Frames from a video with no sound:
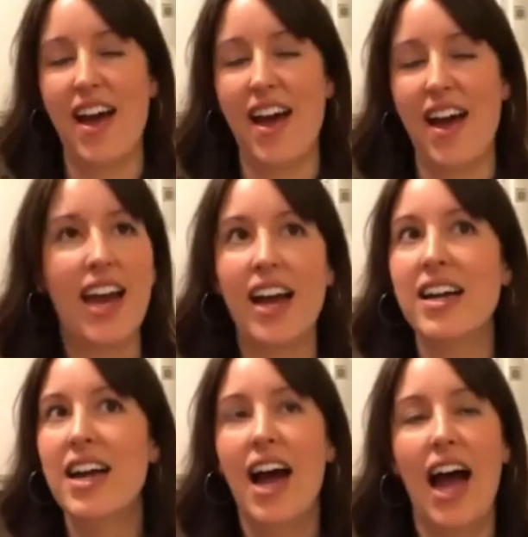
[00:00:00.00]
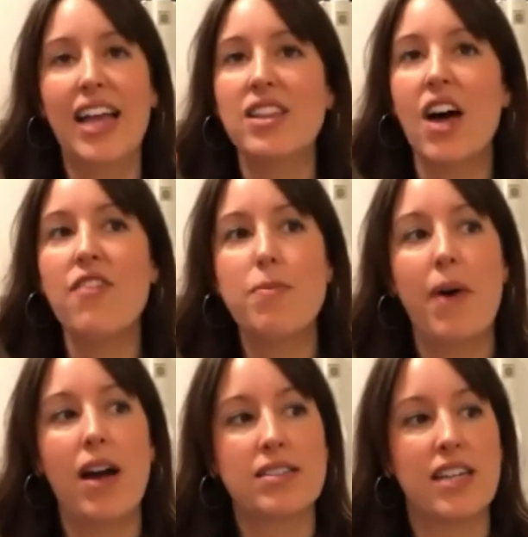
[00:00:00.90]
Yeah, I love the
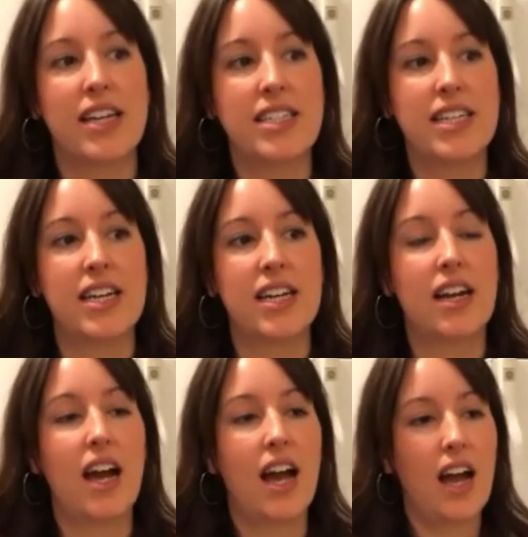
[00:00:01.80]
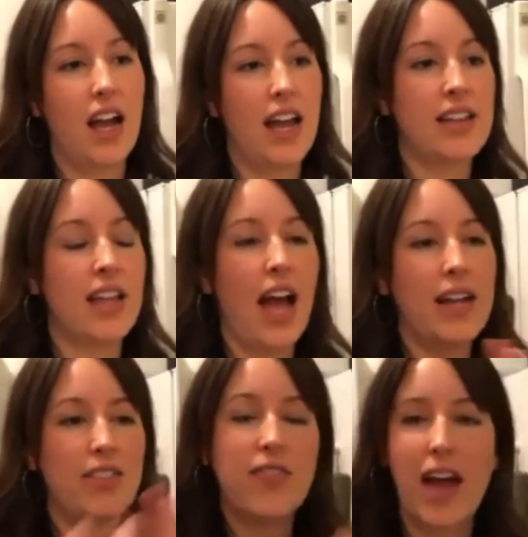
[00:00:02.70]
box idea. And
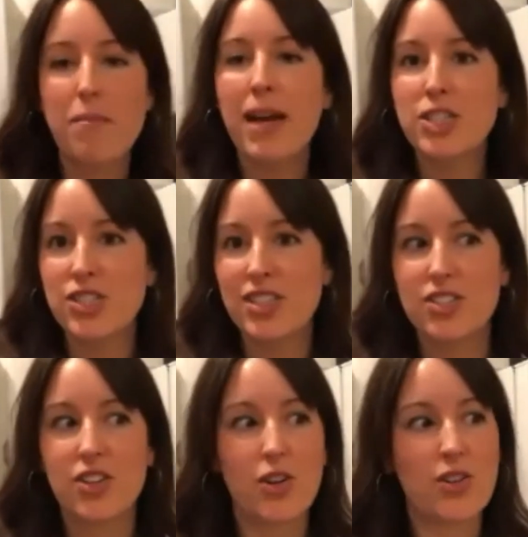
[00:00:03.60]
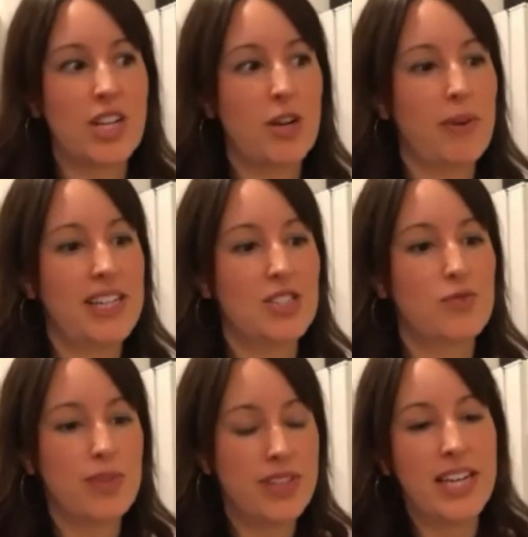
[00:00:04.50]
I mentioned this earlier, but it's
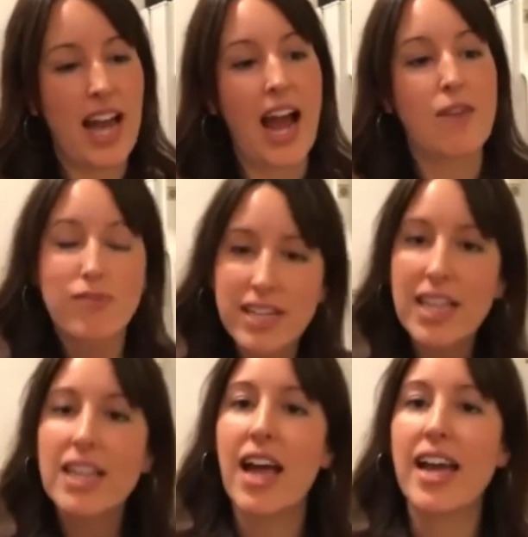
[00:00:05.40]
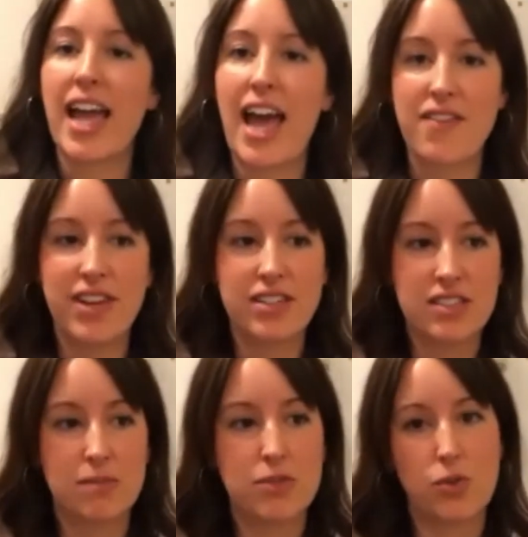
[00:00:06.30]
really, I really like having
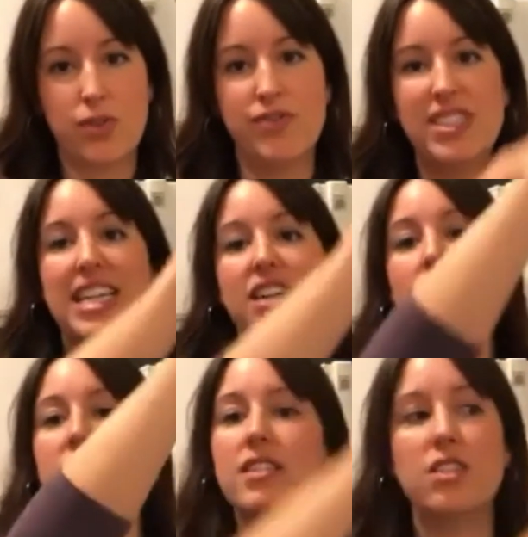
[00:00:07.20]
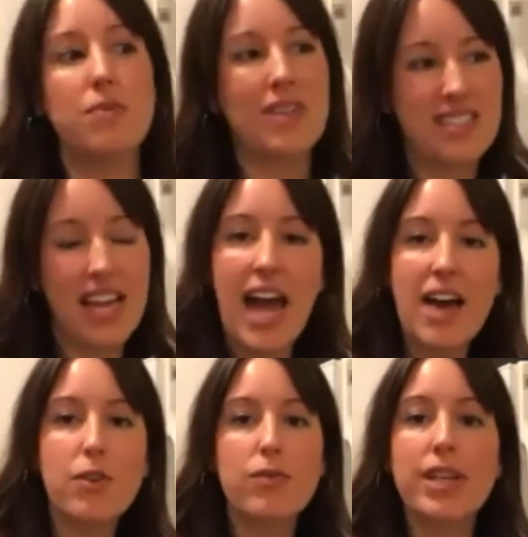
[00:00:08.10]
some sort of tier system, because I
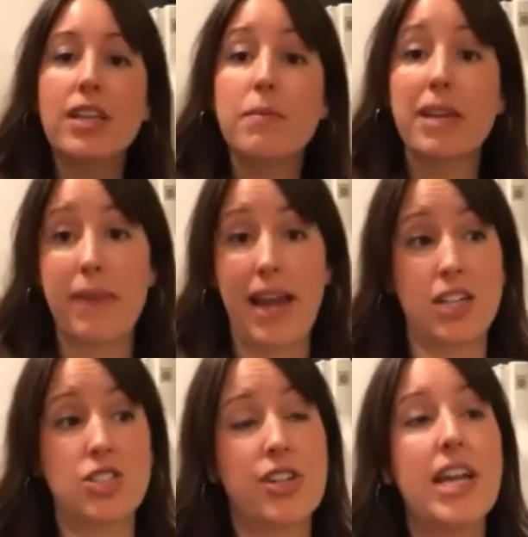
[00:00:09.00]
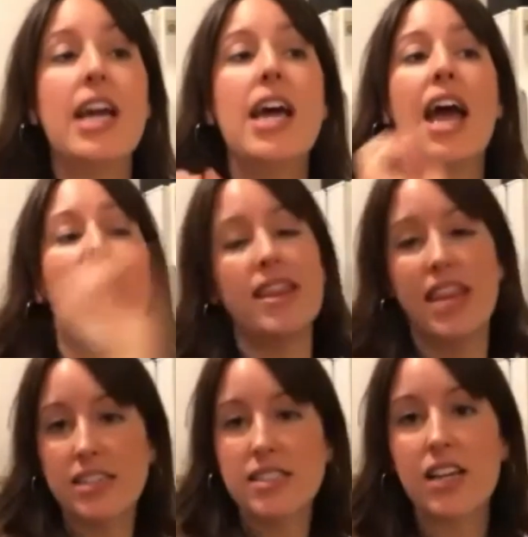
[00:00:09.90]
have a really big pantry and
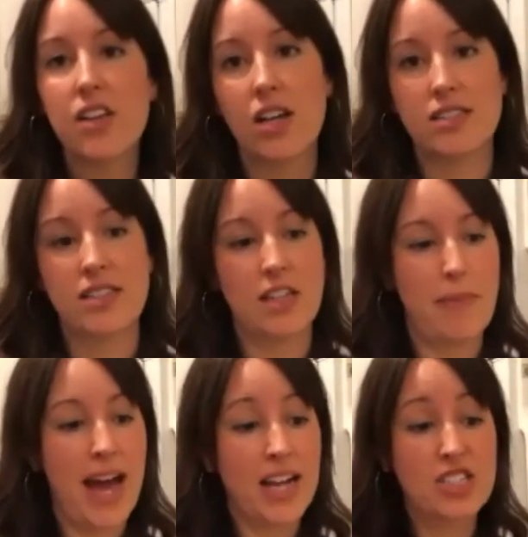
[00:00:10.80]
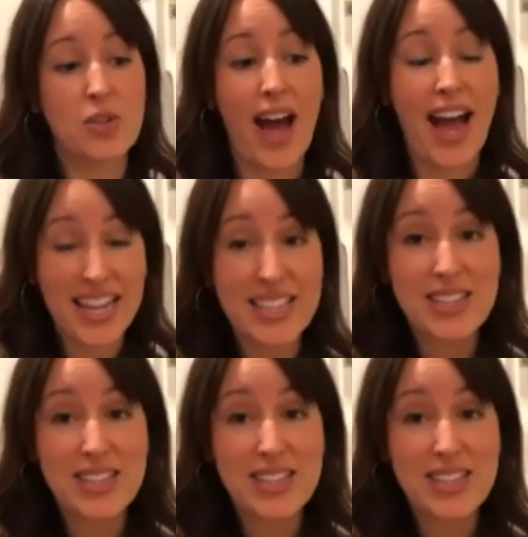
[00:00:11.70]
things get lost in the back. So I